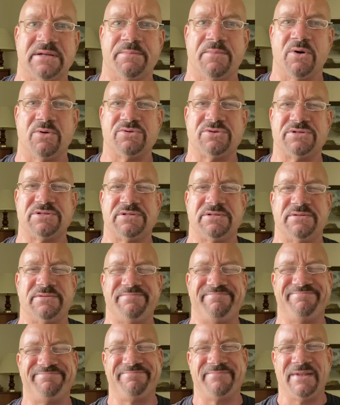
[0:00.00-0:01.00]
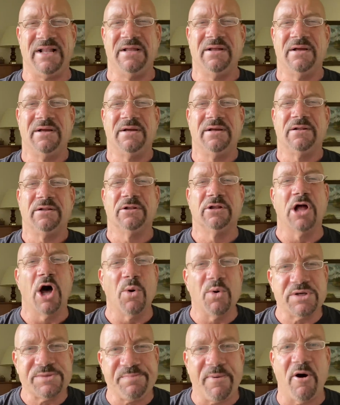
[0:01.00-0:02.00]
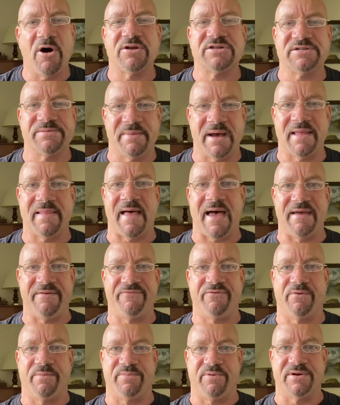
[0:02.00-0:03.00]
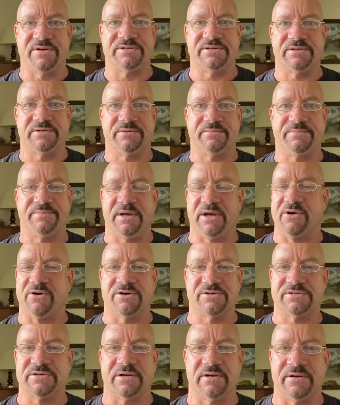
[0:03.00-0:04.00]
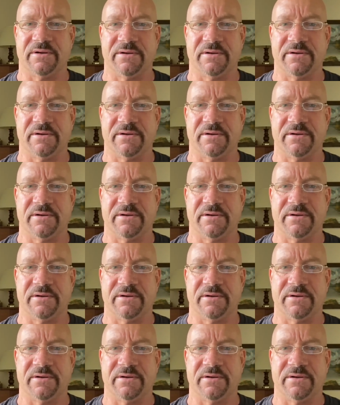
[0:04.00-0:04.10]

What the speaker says: most lowest parts of my life were prison, because